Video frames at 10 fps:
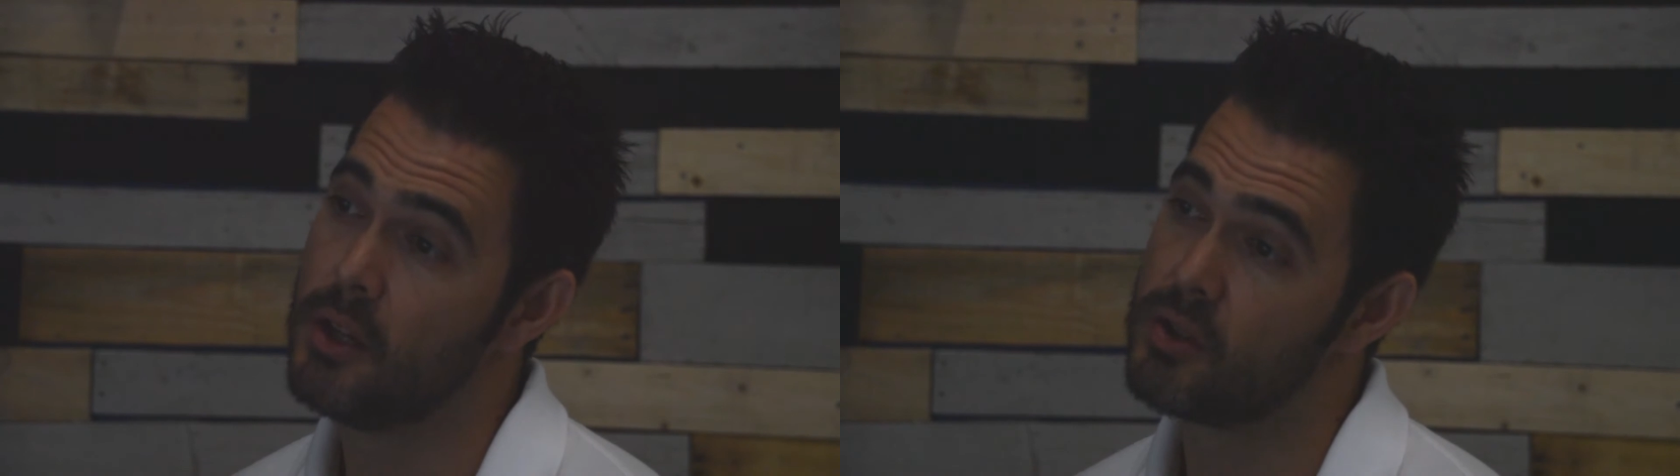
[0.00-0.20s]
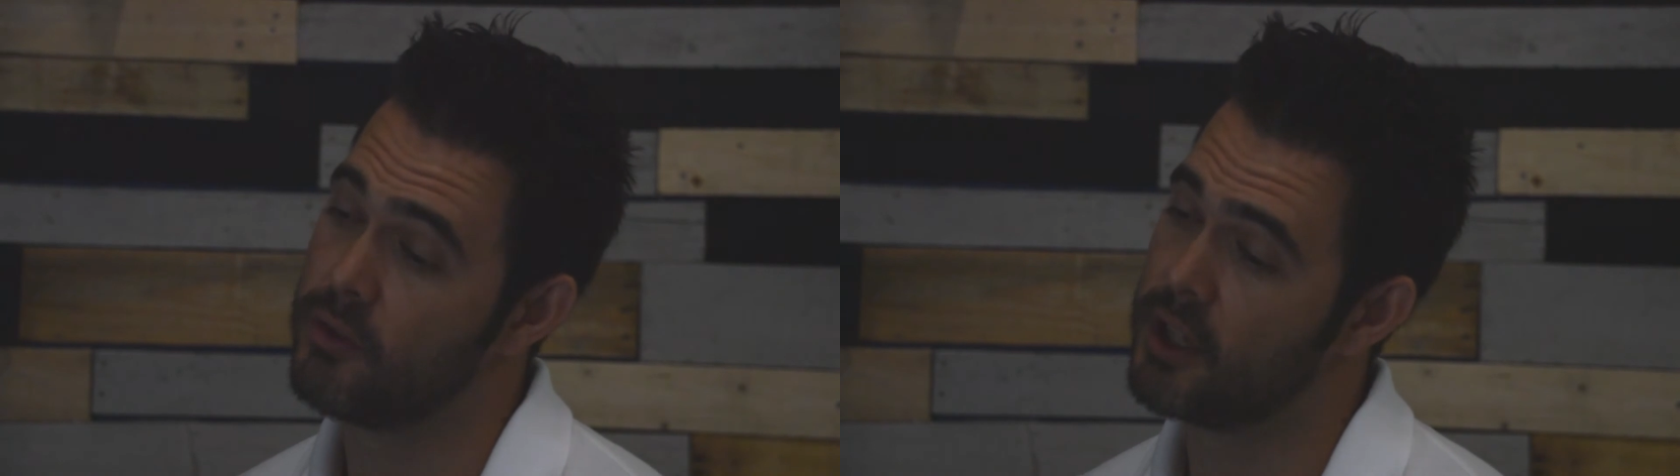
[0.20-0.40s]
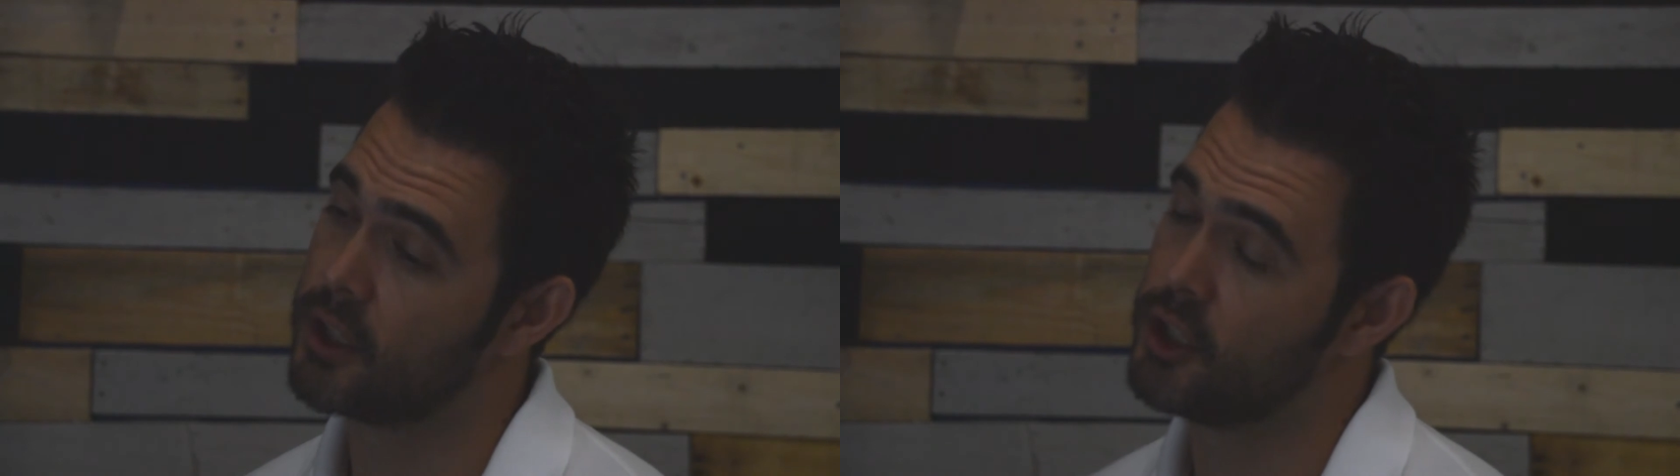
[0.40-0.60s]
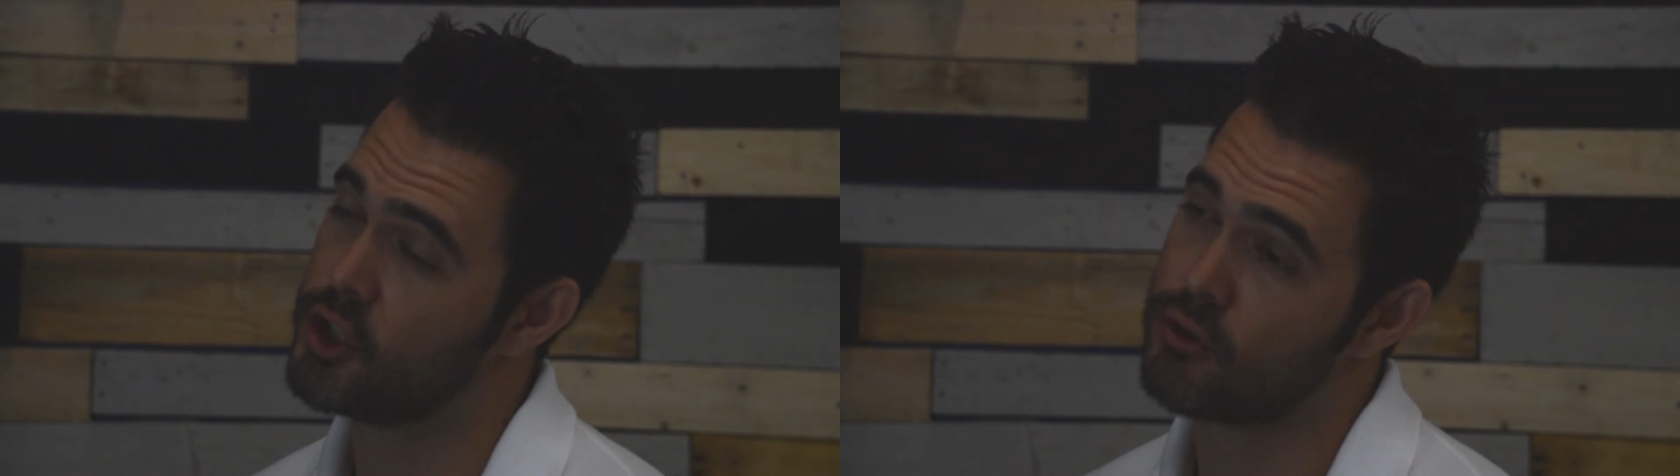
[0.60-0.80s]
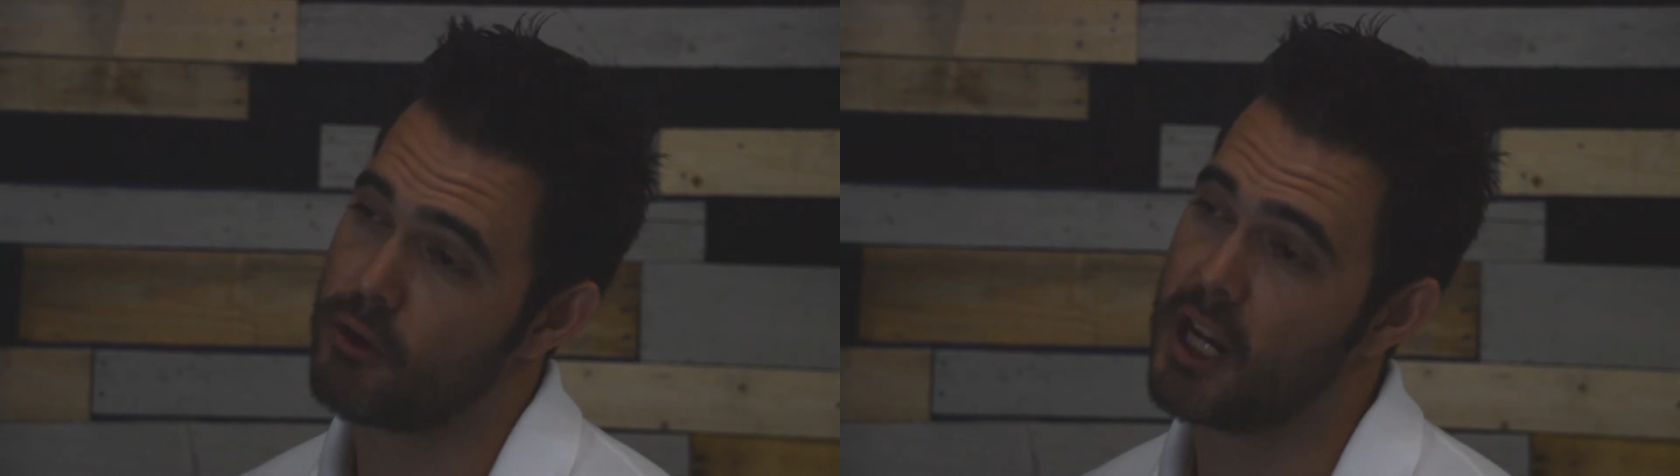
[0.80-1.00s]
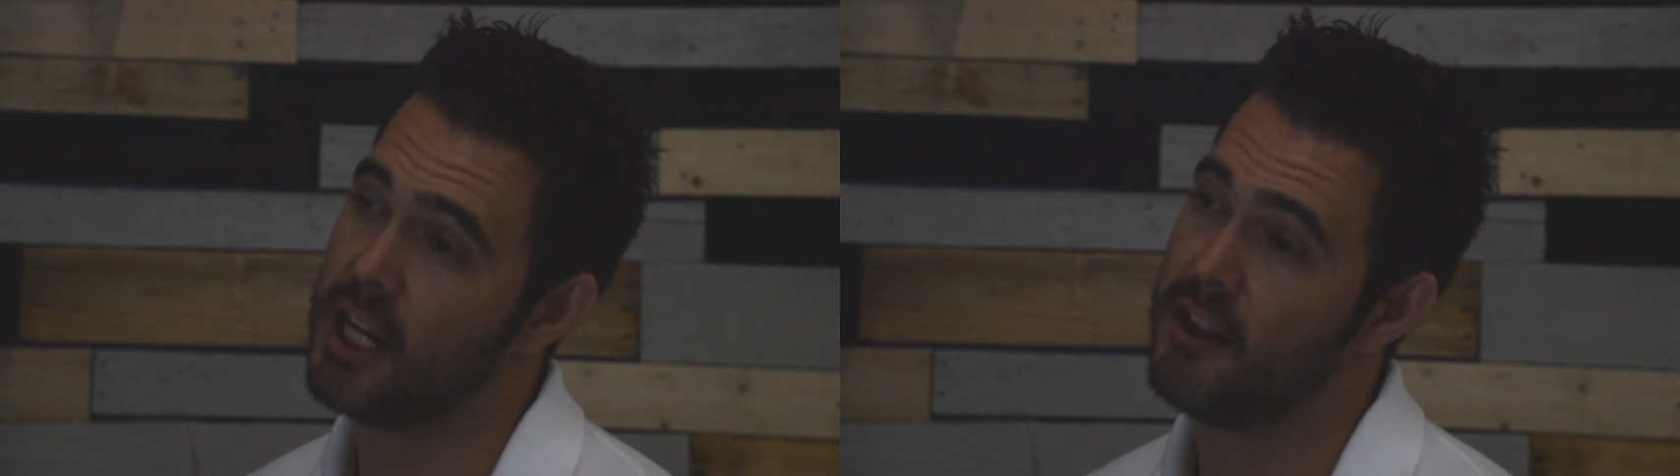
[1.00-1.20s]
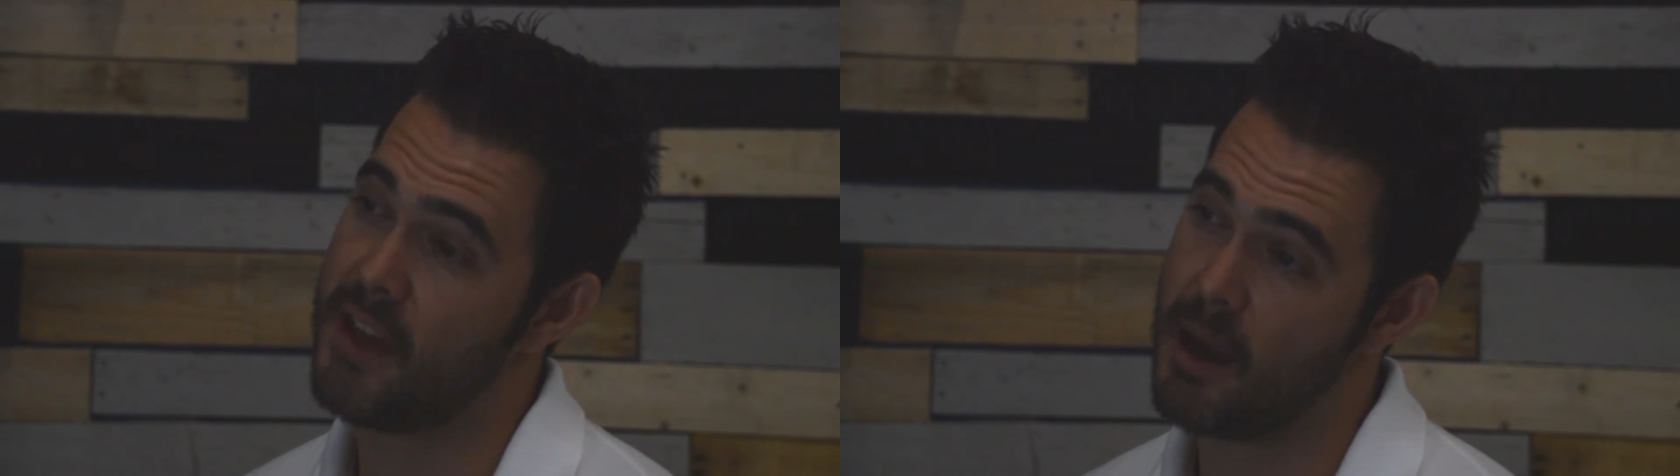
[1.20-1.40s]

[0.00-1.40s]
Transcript: So they're going to train in